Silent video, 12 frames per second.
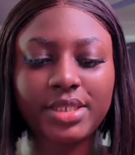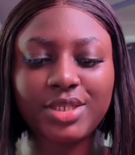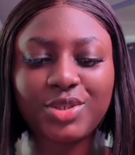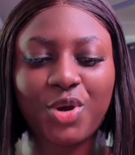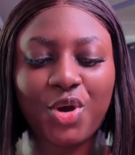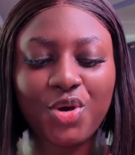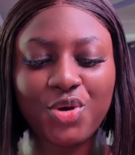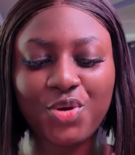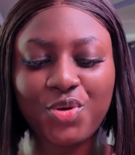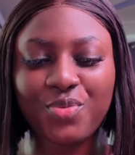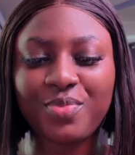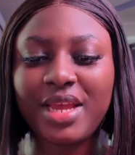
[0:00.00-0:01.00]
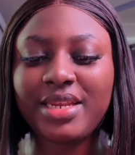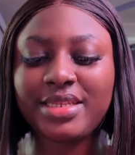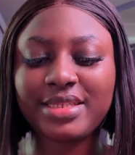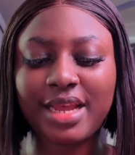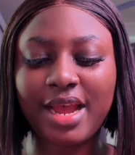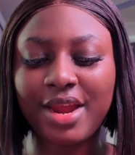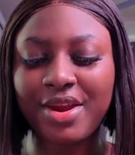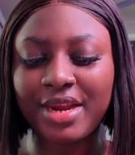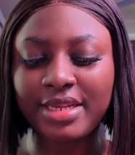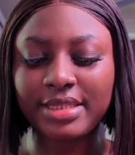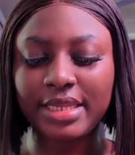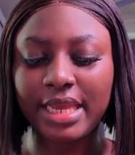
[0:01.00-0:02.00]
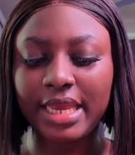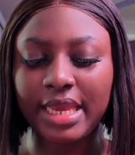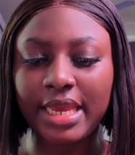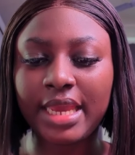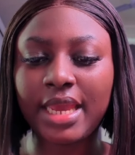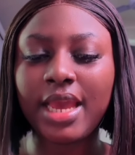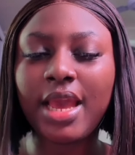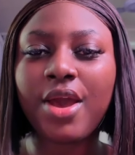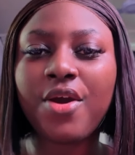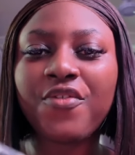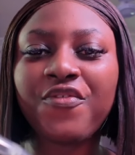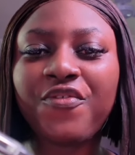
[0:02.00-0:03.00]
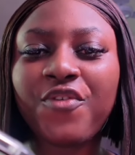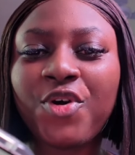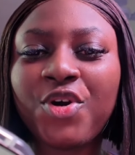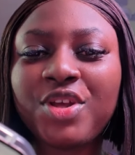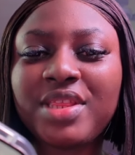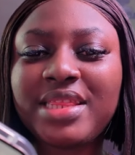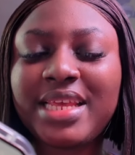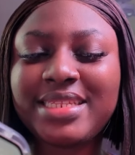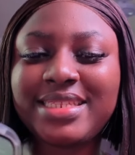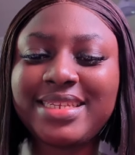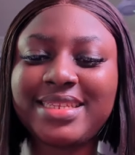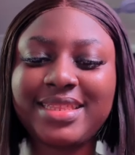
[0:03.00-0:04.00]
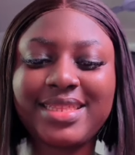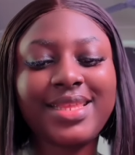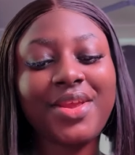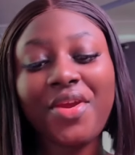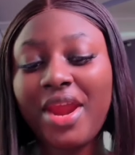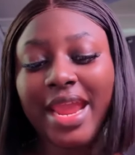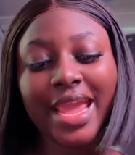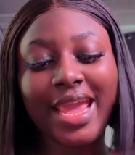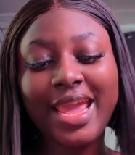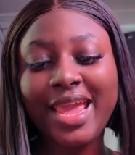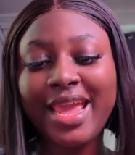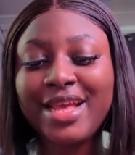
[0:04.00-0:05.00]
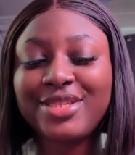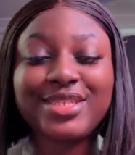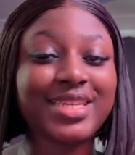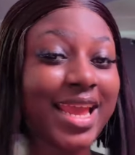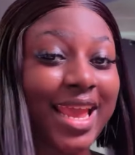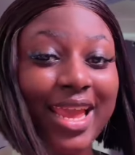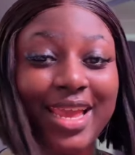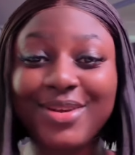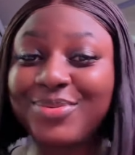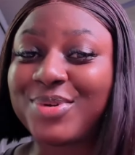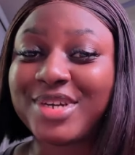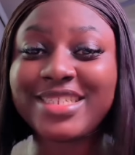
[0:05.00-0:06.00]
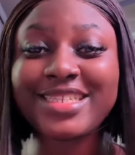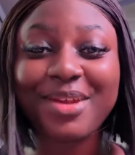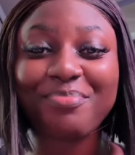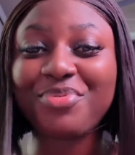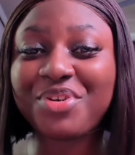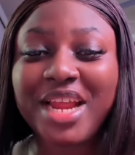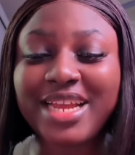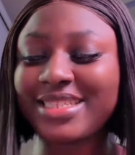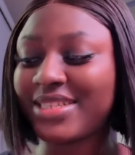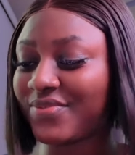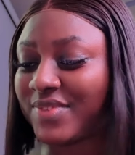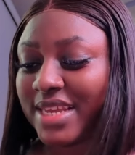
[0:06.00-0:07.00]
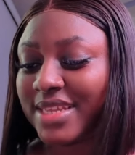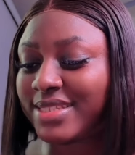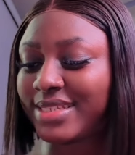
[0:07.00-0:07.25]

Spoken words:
just got home and it's currently 4:33. Today was a productive day.